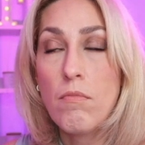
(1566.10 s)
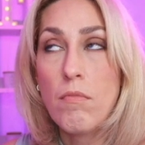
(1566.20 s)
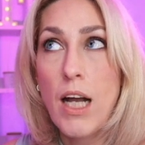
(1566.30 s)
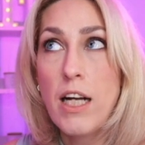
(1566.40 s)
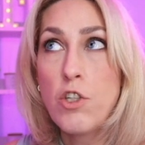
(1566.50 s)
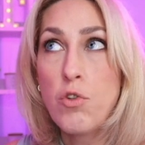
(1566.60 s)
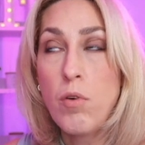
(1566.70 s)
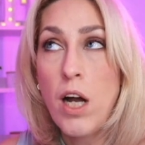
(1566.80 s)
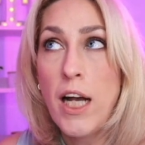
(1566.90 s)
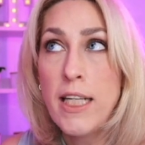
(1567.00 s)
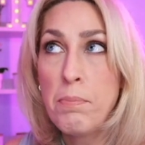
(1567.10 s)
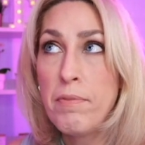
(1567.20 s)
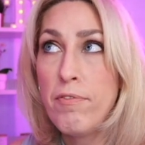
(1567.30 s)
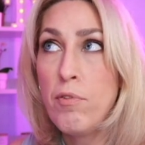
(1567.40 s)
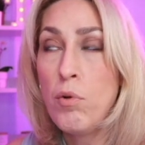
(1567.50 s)
I tried
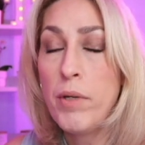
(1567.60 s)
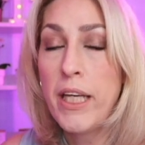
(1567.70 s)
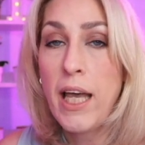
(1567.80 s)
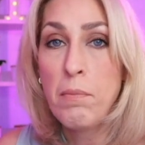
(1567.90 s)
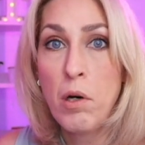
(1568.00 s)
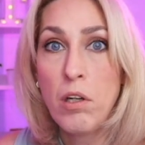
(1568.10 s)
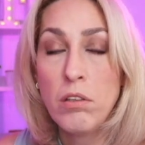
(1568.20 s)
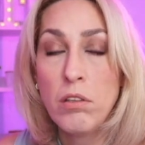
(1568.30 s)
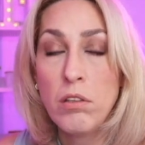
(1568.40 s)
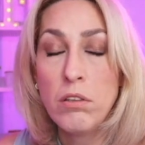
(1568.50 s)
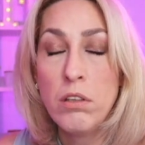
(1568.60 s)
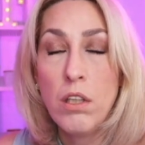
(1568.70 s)
before we came on,